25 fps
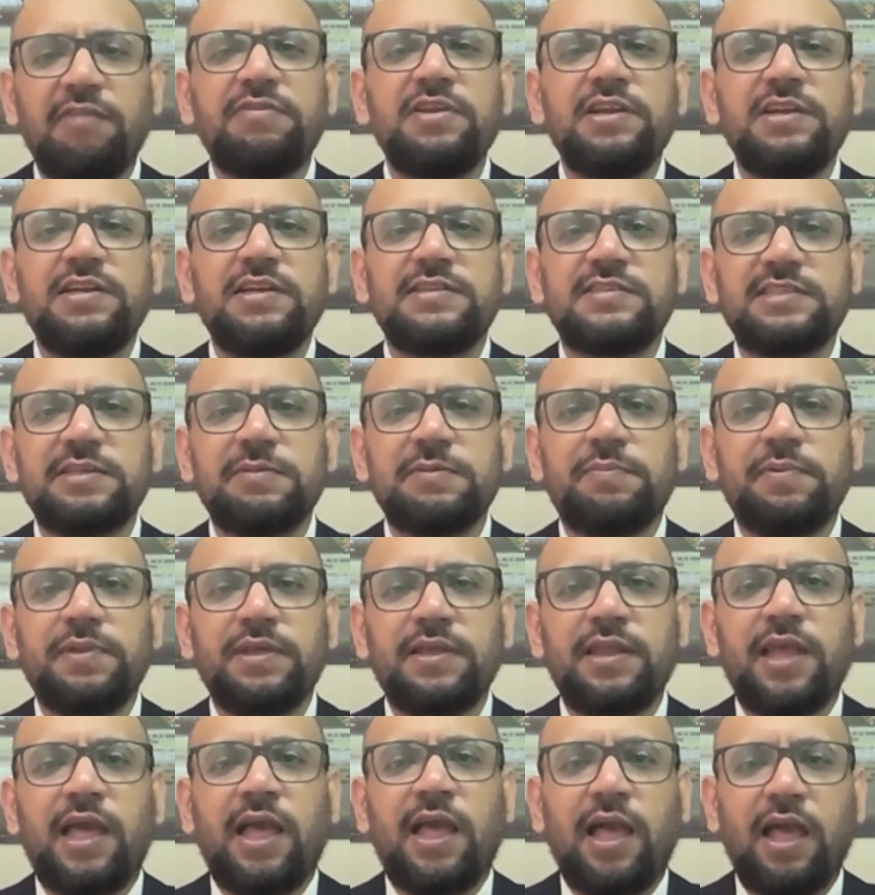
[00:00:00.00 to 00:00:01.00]
every
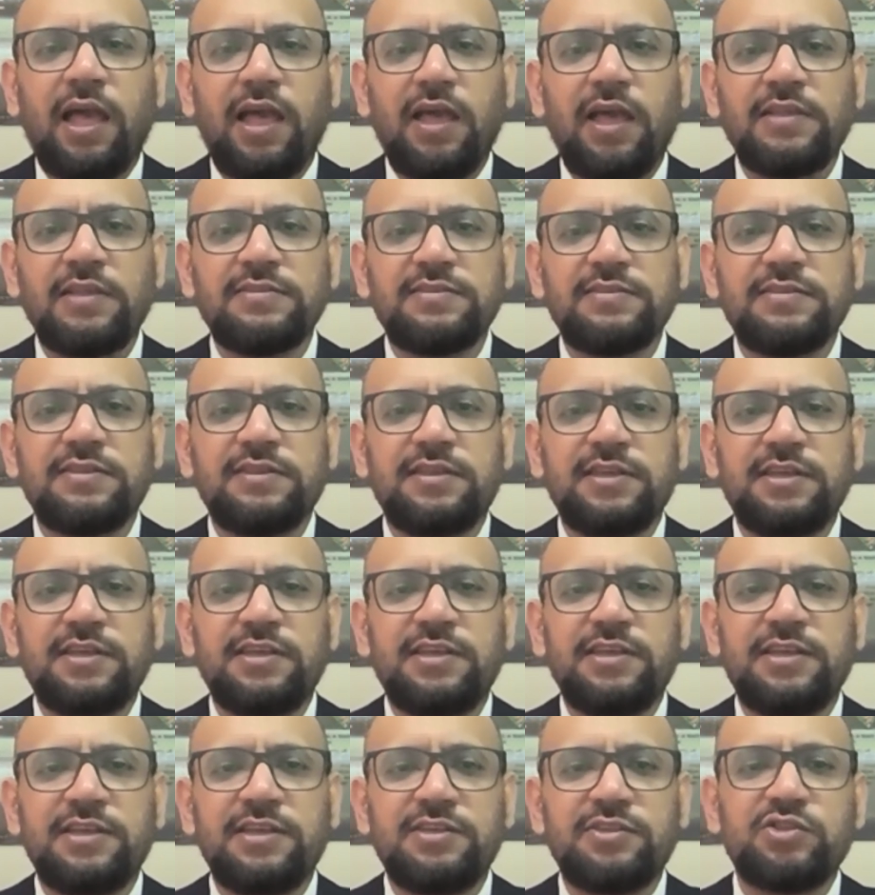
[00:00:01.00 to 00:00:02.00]
discipline has
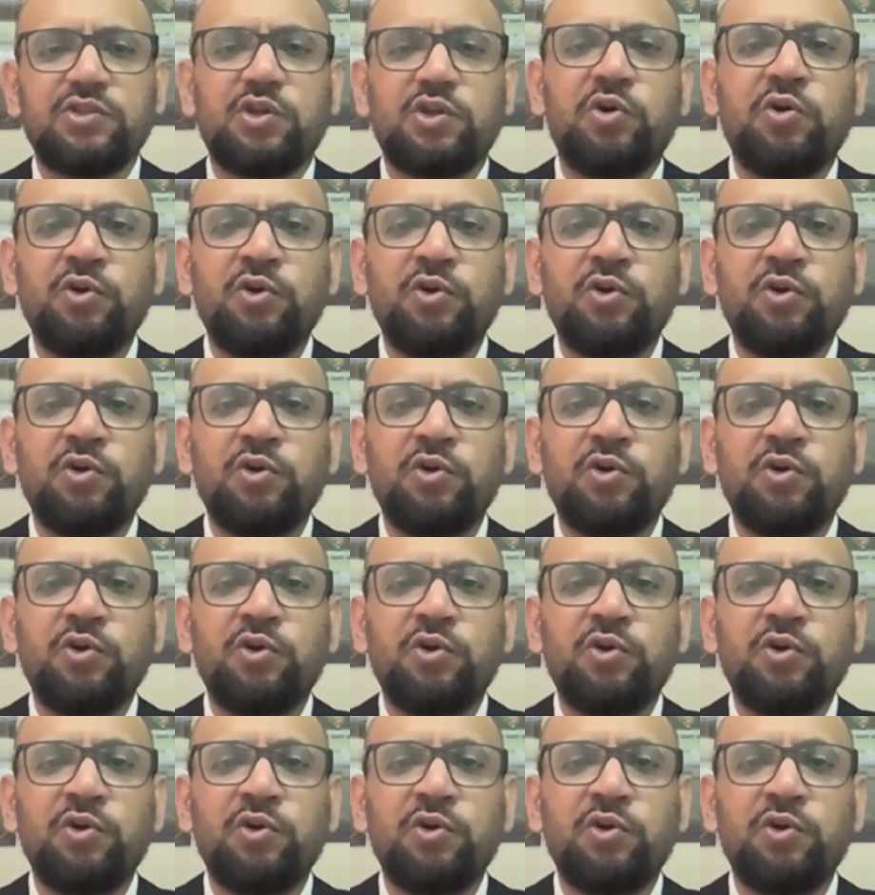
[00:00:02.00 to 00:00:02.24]
its